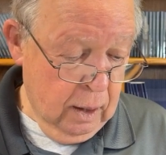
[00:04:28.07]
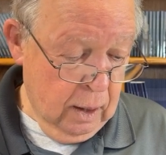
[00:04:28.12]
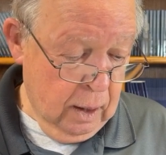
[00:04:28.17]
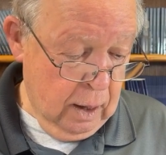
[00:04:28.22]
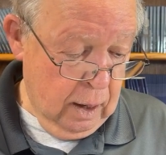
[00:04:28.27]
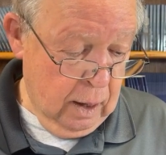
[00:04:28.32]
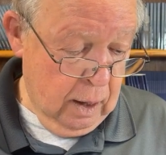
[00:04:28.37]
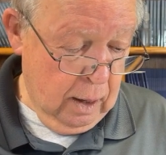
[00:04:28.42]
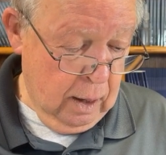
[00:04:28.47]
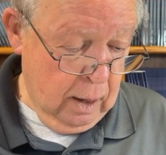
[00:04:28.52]

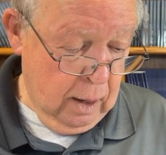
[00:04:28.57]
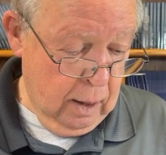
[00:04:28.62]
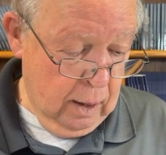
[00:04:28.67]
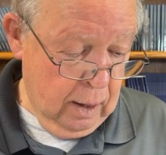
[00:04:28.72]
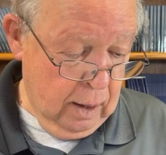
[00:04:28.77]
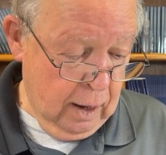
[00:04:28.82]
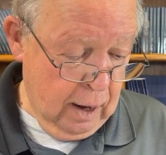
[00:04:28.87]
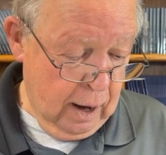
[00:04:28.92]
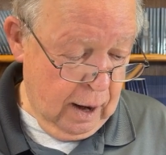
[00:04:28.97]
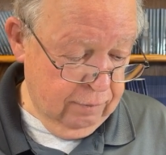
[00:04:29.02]

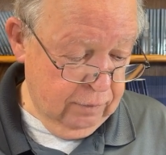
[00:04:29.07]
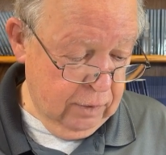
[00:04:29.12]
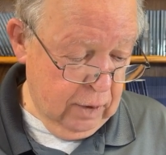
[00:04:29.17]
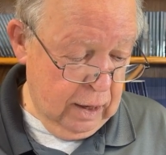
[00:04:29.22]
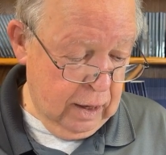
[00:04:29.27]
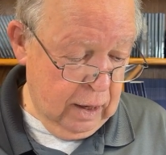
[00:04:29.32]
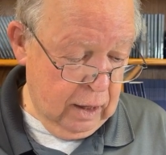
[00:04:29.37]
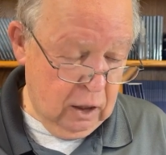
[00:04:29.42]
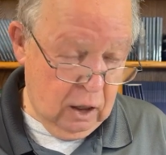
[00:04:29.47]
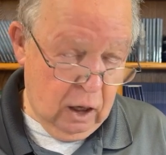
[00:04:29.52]
I've
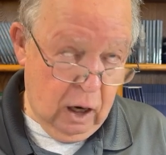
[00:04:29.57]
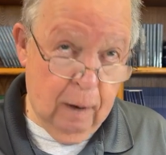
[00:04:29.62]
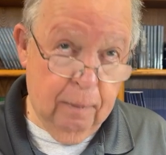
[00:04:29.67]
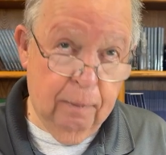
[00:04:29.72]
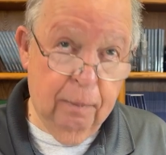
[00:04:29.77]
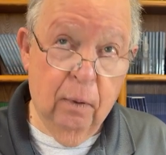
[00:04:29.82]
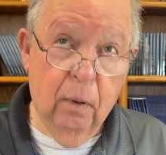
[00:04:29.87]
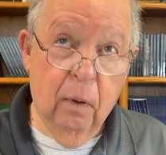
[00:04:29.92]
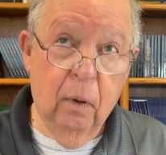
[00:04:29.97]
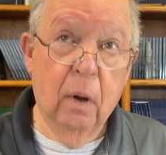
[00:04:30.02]
got a
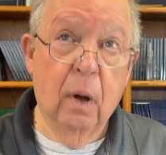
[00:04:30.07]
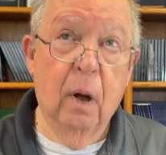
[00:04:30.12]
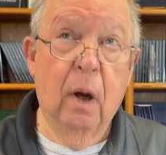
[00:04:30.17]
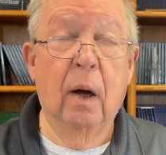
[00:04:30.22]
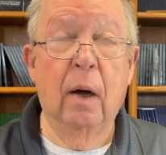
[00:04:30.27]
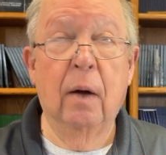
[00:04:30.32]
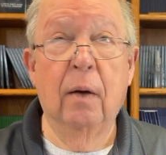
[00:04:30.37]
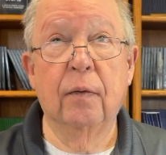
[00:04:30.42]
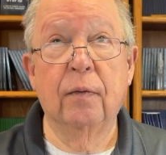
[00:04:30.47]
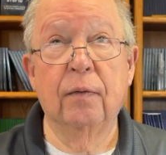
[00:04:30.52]
couple
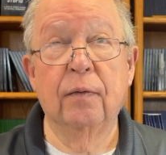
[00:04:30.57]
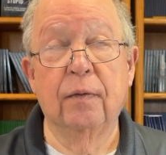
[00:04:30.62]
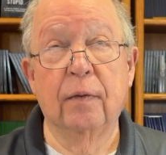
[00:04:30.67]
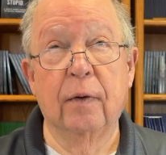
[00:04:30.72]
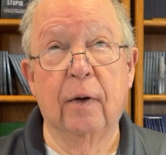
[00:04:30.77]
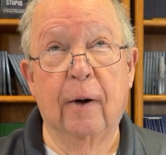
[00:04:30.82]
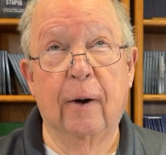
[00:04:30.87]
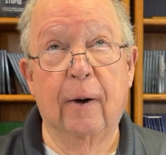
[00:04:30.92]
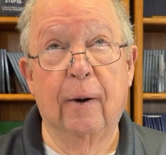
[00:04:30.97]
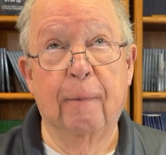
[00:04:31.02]

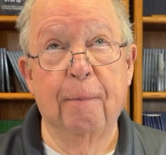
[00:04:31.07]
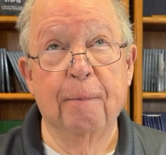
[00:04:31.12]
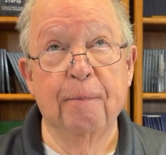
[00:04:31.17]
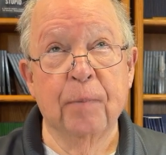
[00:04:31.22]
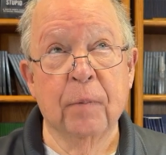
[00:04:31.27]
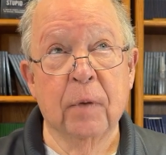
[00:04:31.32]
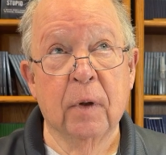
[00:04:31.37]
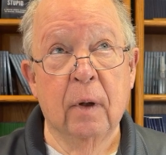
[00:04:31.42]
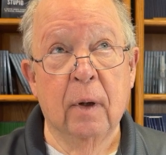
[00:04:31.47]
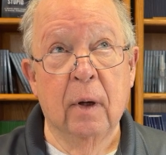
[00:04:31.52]
of
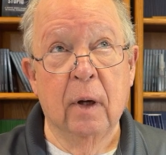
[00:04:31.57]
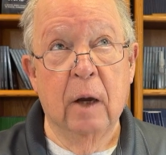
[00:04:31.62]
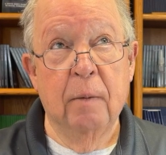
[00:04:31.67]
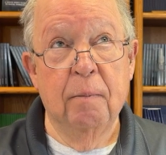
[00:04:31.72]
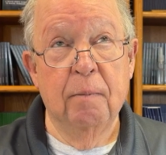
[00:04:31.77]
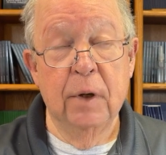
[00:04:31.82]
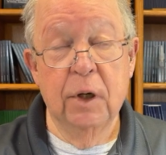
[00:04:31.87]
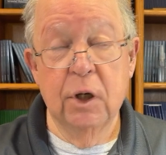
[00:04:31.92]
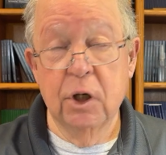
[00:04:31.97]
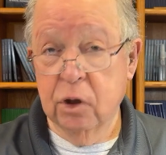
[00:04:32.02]

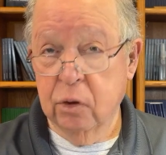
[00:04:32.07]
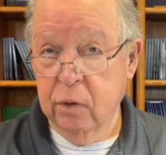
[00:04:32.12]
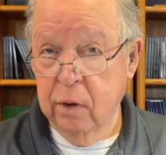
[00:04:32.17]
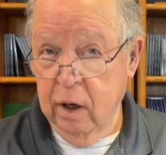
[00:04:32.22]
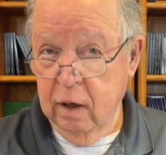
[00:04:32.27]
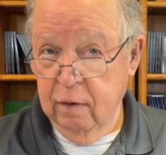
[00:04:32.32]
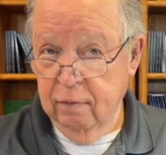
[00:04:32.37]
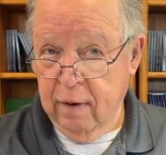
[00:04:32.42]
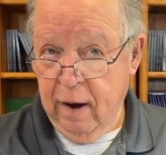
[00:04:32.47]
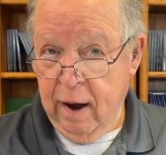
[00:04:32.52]

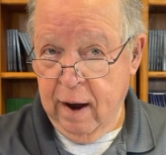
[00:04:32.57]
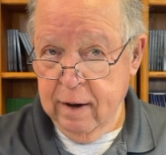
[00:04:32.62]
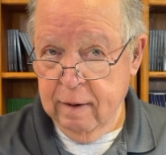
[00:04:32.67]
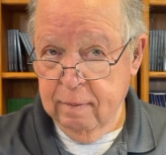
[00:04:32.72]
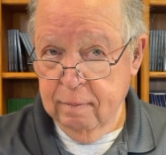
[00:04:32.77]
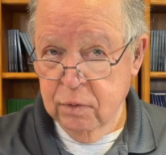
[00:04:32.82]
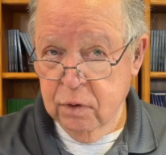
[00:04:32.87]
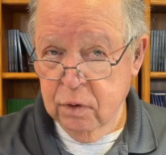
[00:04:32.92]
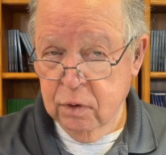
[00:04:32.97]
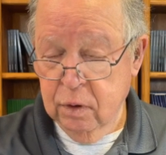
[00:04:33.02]
administrative
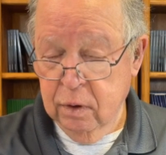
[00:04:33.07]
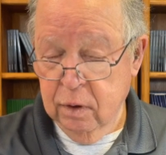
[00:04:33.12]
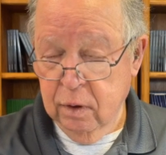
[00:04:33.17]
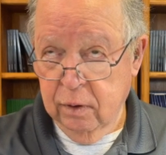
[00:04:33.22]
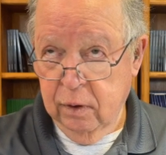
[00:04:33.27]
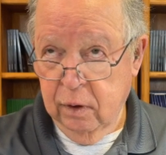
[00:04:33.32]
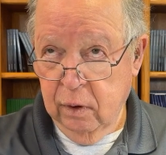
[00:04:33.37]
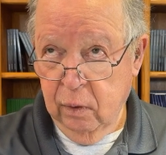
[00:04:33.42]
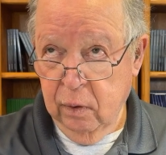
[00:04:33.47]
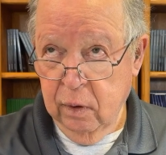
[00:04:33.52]
items
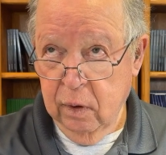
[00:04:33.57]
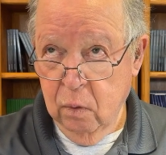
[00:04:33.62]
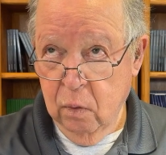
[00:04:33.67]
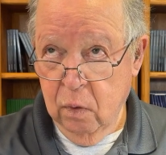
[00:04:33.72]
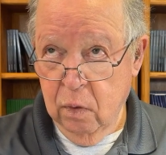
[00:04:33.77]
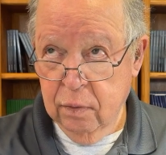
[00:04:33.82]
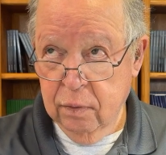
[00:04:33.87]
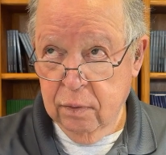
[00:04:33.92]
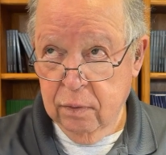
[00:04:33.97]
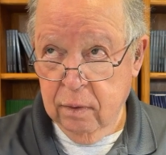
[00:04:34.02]
dealing
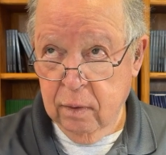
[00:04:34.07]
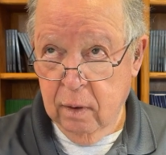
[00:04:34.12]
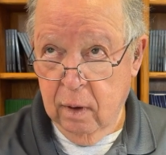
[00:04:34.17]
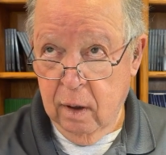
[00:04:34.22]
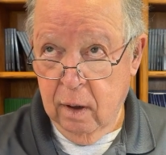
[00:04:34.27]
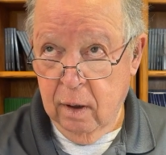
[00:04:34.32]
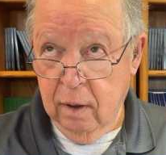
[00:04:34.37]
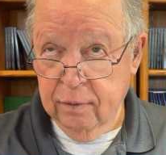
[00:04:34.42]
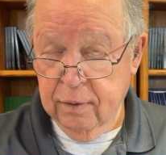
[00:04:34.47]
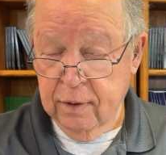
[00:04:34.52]
with
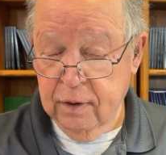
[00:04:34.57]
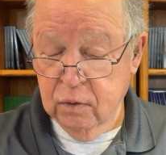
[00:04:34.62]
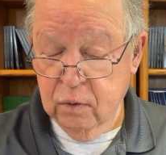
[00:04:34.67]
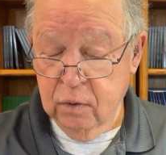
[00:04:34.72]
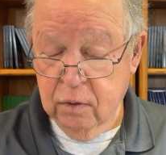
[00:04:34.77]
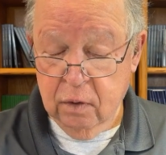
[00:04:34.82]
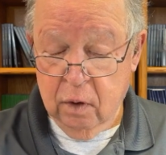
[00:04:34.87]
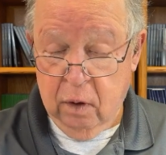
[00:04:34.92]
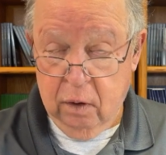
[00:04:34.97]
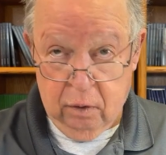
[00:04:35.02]
things
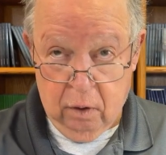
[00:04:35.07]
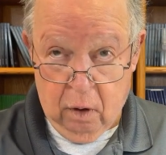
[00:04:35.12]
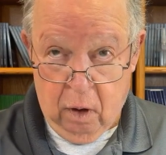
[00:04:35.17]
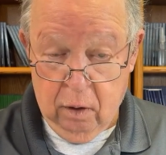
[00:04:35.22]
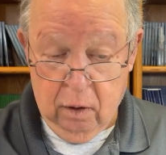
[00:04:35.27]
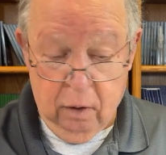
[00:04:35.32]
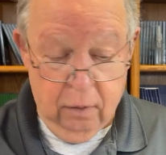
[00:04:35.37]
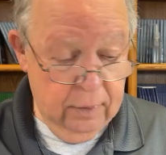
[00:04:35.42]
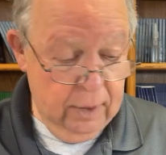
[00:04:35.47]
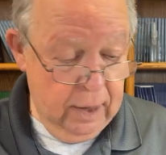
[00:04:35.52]
with our
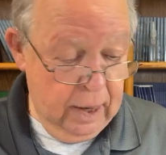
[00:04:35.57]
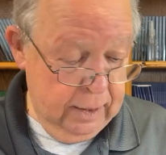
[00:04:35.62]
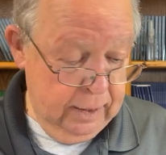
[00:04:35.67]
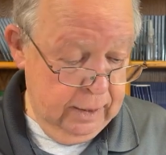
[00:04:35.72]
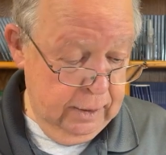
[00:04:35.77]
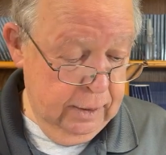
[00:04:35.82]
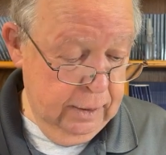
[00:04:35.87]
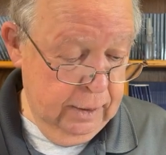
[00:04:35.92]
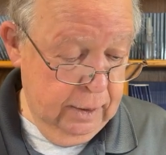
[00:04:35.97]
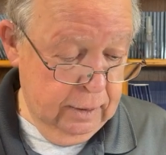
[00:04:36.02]
daughter that I
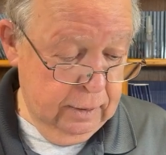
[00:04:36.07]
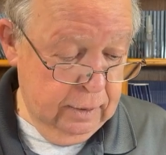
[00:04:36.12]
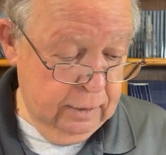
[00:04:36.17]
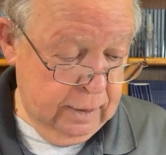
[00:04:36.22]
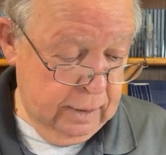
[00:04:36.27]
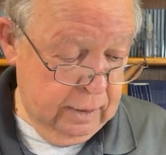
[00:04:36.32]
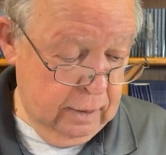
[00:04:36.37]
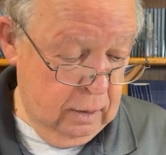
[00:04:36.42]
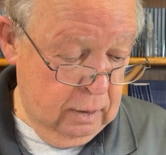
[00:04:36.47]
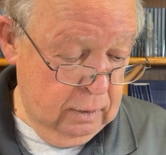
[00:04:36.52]
need to get
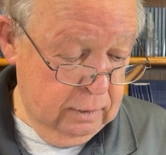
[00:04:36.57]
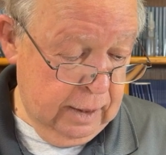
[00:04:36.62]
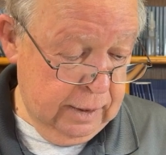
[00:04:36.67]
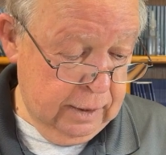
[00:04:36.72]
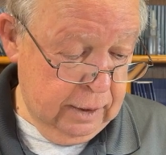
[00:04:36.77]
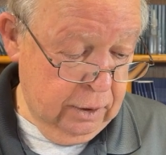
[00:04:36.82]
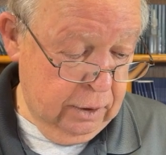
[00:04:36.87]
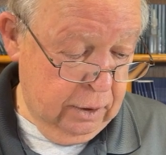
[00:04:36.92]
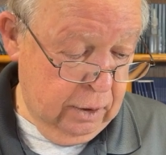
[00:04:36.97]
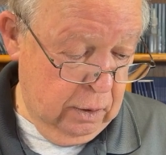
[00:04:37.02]

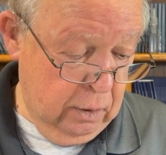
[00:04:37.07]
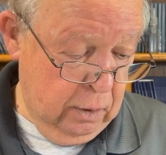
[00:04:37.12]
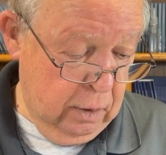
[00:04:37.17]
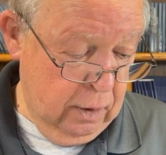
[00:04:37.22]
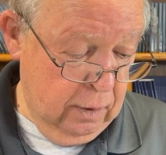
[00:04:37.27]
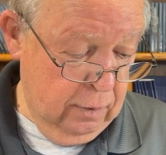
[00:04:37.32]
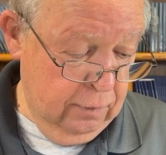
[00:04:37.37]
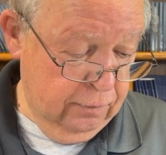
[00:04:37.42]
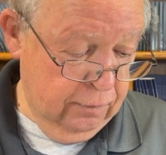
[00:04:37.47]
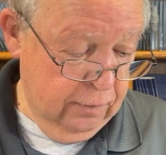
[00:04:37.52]
taken care
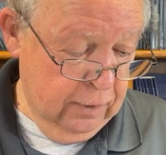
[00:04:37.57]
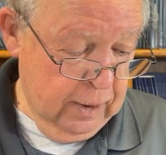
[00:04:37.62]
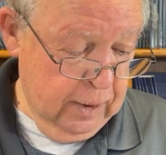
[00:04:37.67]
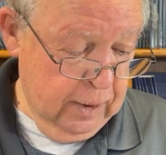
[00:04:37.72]
of.